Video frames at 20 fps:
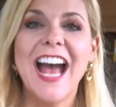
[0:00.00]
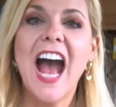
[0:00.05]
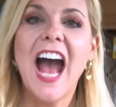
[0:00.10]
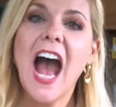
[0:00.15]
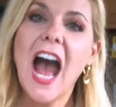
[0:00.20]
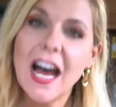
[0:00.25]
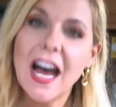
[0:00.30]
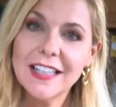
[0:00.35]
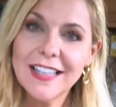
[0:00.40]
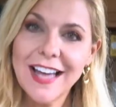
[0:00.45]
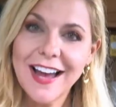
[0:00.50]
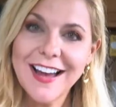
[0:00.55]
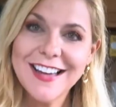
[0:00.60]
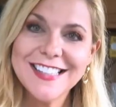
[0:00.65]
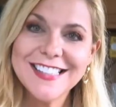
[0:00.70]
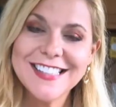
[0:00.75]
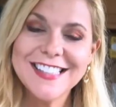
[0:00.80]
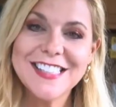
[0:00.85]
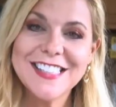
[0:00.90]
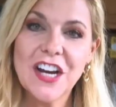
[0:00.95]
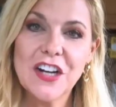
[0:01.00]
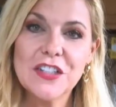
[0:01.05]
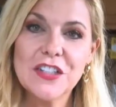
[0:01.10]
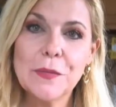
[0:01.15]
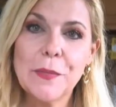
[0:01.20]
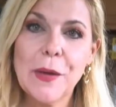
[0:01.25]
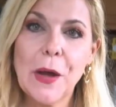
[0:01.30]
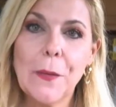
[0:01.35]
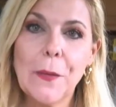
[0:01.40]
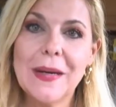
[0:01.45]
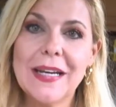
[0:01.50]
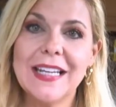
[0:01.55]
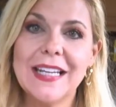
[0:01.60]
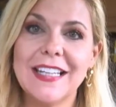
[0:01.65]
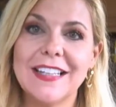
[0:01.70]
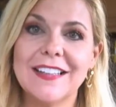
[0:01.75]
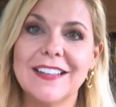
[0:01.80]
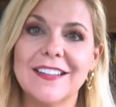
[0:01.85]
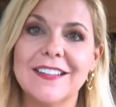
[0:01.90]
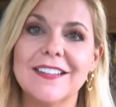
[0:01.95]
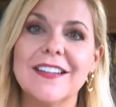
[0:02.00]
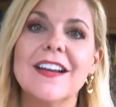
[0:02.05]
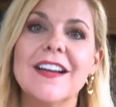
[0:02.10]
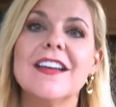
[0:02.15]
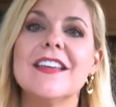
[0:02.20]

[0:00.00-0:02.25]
Hi guys, Dr. Bowen here.